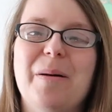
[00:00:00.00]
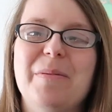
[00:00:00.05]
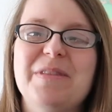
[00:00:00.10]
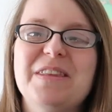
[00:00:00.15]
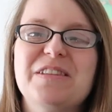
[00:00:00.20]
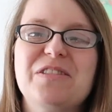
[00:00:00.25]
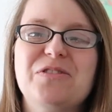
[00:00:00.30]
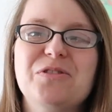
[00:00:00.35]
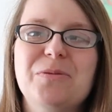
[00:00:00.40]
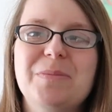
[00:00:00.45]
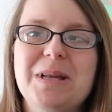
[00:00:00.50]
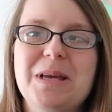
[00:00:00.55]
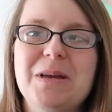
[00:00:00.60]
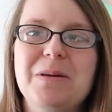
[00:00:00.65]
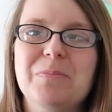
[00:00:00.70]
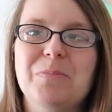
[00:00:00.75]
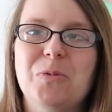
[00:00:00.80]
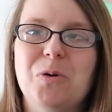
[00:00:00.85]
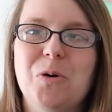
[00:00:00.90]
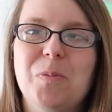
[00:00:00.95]
This is normally
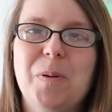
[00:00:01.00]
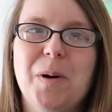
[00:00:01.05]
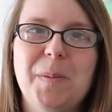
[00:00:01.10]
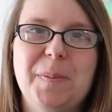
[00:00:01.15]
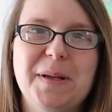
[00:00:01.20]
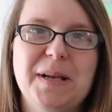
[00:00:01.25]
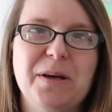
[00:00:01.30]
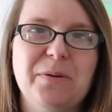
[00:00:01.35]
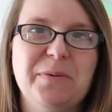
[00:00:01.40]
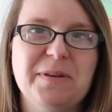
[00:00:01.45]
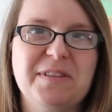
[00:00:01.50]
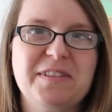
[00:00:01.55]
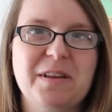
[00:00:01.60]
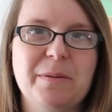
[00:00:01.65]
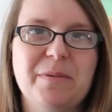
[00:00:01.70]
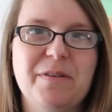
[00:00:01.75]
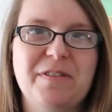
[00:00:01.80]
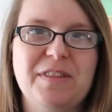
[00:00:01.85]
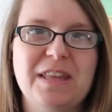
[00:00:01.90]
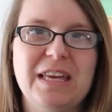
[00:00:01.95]
more popular with
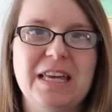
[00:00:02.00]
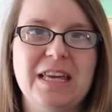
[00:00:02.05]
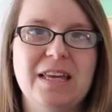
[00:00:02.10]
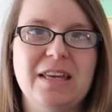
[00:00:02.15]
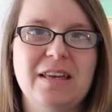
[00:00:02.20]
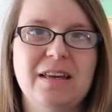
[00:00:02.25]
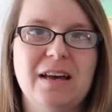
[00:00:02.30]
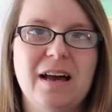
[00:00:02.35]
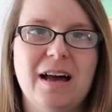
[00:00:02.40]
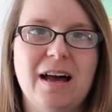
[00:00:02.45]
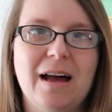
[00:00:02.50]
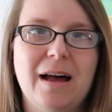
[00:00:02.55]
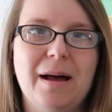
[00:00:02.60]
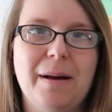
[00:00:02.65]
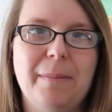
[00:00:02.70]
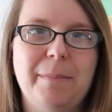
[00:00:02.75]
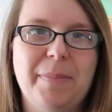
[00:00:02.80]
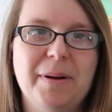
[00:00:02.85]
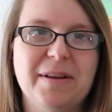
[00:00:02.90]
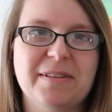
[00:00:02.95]
some of the
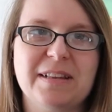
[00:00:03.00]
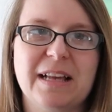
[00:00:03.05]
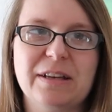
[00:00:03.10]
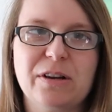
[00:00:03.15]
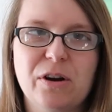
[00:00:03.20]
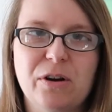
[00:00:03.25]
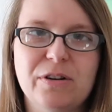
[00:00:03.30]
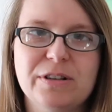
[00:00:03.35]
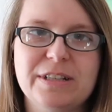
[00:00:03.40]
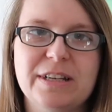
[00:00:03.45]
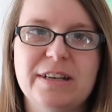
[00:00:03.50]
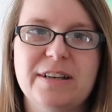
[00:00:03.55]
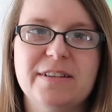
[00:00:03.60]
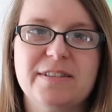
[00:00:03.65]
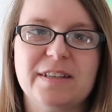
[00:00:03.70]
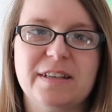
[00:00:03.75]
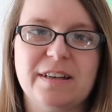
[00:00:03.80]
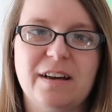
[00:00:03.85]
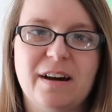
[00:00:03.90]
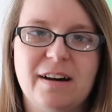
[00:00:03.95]
birds like
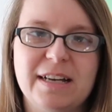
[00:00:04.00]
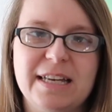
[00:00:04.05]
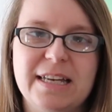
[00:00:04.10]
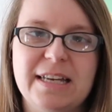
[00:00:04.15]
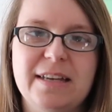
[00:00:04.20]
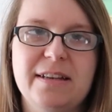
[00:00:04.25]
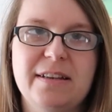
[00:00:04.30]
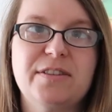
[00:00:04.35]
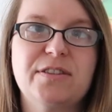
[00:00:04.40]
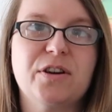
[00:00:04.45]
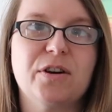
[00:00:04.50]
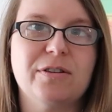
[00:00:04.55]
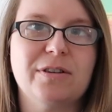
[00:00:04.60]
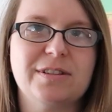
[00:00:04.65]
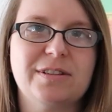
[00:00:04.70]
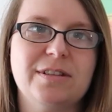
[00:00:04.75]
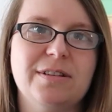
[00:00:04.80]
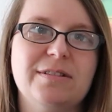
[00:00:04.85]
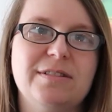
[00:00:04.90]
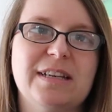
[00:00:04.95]
conures and kikes,
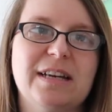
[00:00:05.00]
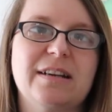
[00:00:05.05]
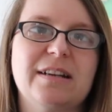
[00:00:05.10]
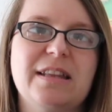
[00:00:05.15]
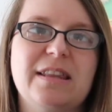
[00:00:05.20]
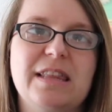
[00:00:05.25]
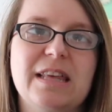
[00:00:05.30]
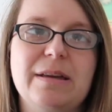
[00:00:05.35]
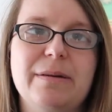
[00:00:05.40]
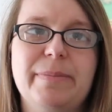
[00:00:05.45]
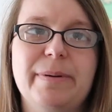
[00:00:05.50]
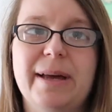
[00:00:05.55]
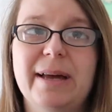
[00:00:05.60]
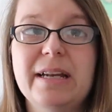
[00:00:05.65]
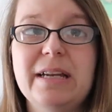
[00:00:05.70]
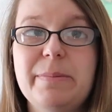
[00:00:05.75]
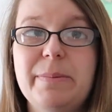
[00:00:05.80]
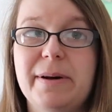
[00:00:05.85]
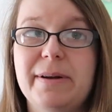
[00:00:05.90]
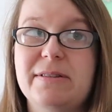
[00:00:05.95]
cockatoos, that kind of thing, but
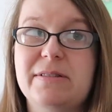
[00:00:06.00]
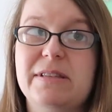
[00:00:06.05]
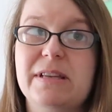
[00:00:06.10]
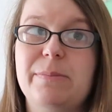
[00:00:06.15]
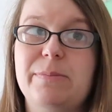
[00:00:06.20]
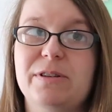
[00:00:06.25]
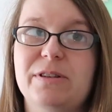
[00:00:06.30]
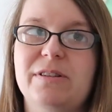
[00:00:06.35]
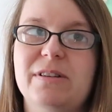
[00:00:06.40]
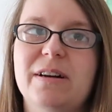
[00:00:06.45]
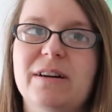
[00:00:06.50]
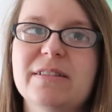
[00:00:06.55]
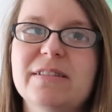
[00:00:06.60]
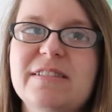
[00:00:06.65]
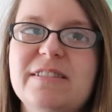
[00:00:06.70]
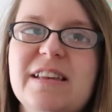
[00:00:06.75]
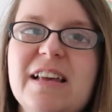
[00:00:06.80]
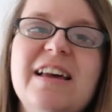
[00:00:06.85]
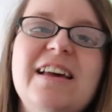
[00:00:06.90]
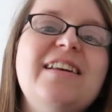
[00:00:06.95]
any bird is able to
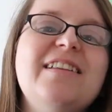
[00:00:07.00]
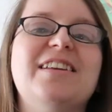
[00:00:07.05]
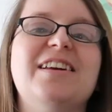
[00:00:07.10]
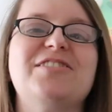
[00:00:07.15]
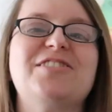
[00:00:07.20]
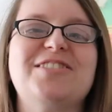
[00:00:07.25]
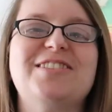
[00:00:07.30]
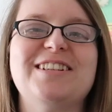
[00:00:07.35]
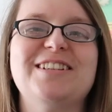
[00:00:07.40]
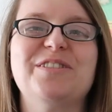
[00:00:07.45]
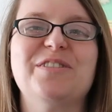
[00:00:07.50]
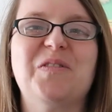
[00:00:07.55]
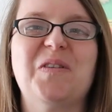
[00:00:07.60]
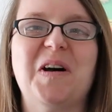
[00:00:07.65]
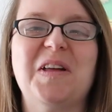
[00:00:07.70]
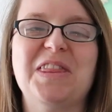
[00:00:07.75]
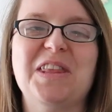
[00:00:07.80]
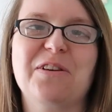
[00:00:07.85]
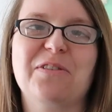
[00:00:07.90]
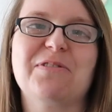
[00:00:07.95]
dance, they just need to
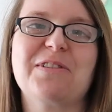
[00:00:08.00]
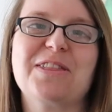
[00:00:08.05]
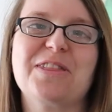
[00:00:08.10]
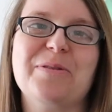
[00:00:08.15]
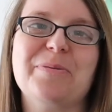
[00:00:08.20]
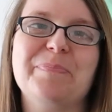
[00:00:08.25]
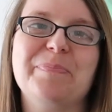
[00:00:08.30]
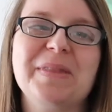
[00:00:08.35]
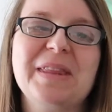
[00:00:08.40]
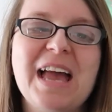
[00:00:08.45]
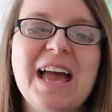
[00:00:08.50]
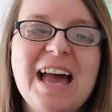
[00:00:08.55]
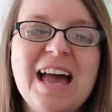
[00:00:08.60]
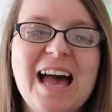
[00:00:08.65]
find their rhythm.